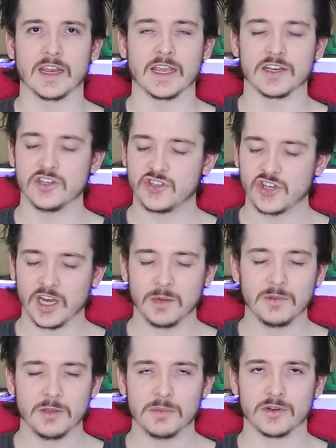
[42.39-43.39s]
and
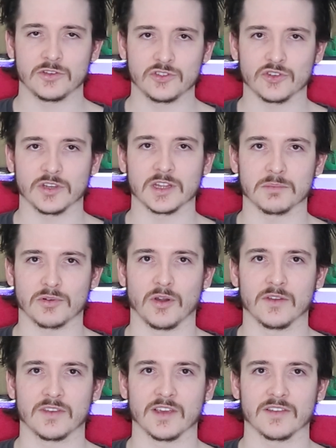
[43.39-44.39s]
genuinely been enjoying the
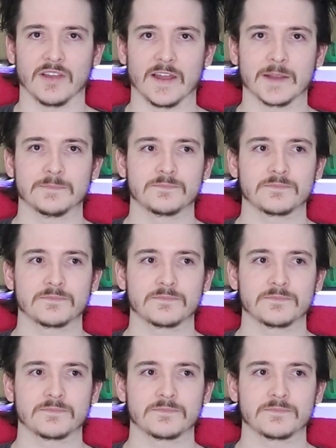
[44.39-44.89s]
process. I